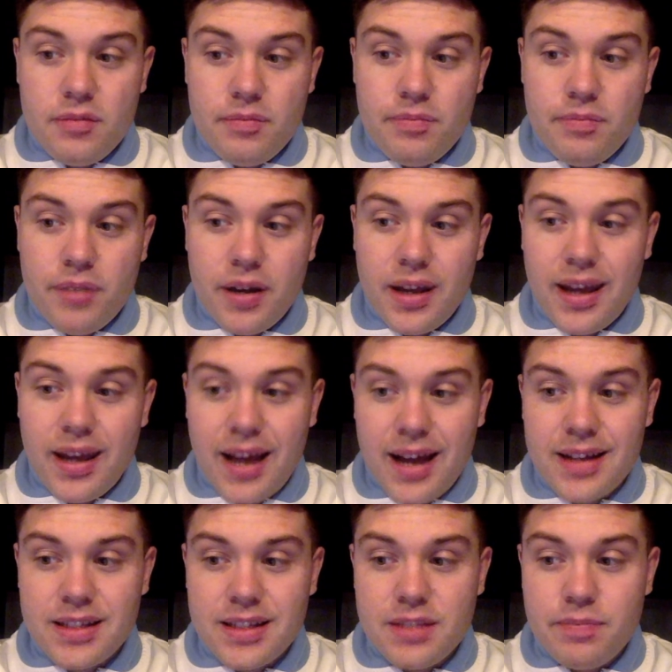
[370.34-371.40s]
But he
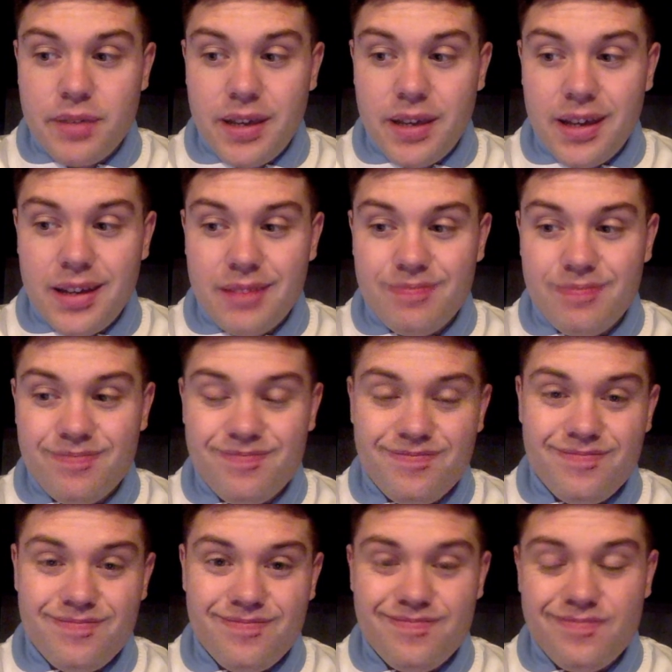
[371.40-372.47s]
has
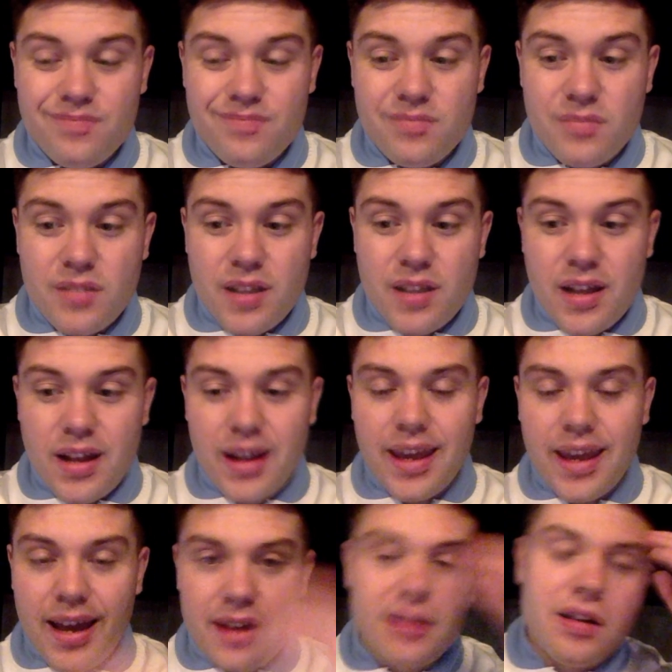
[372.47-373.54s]
been,
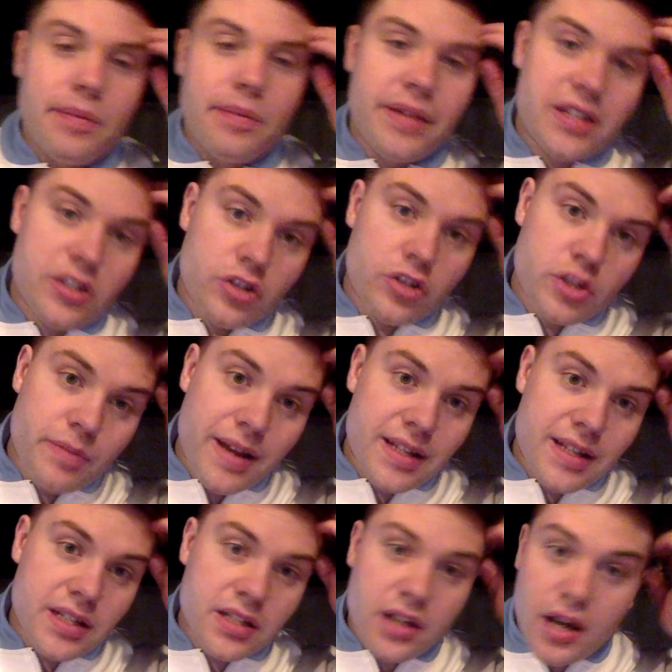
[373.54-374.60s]
again, a bit
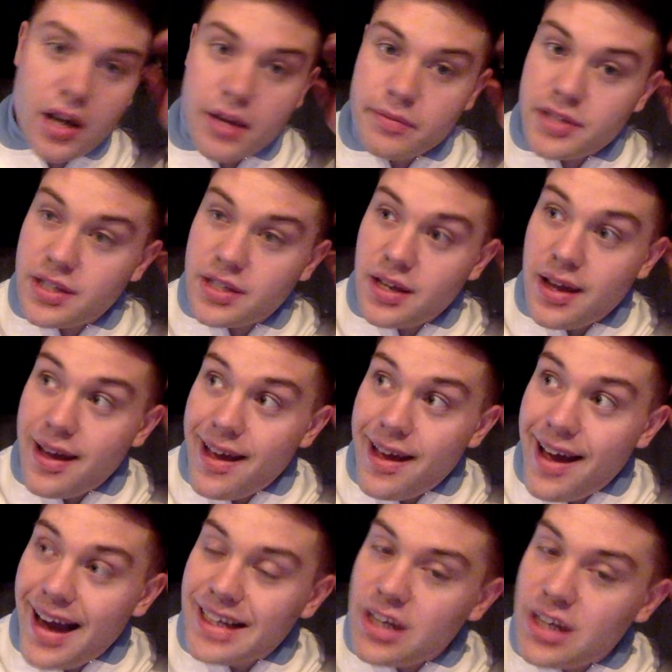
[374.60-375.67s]
suspect at times.
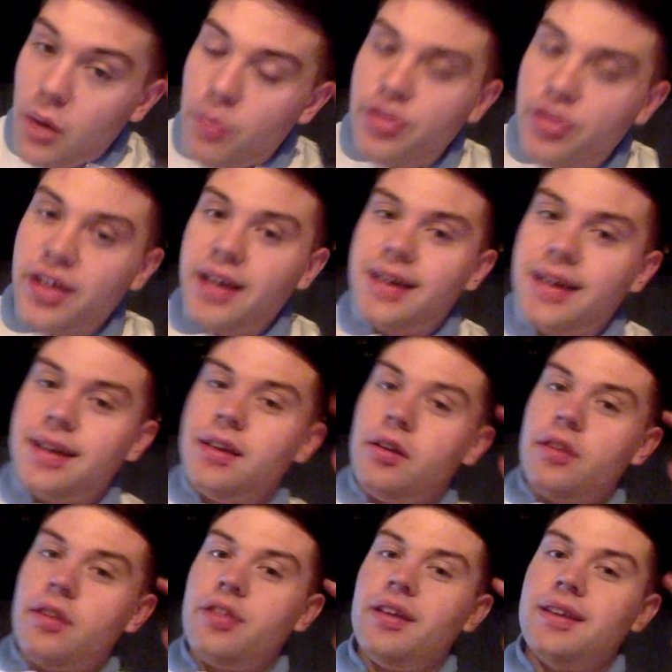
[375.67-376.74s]
I don't think
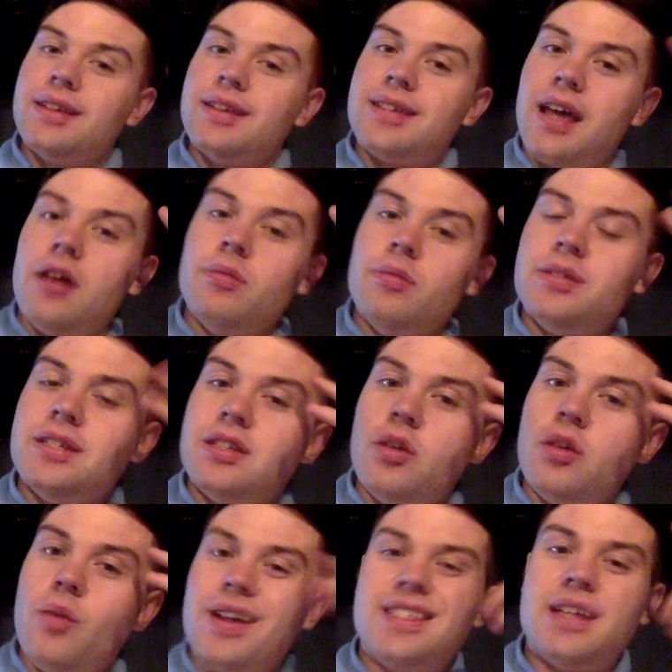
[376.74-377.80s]
another thing that's helped is
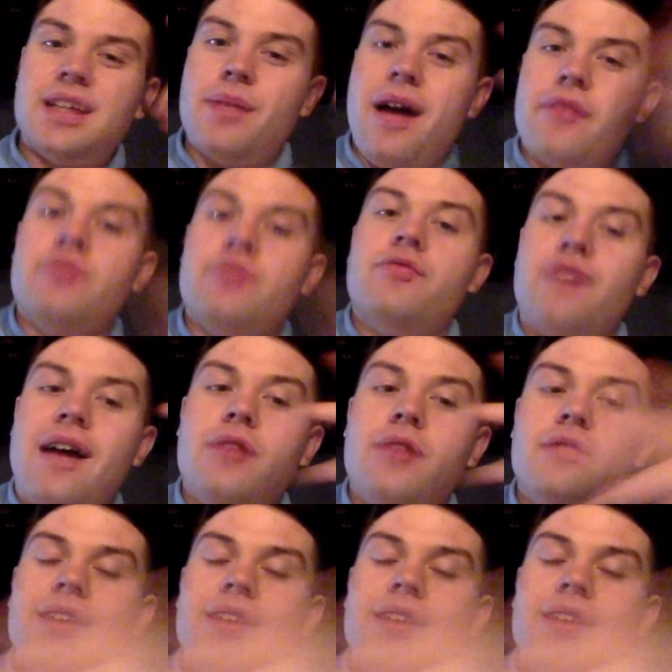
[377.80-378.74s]
that West Ham haven't found the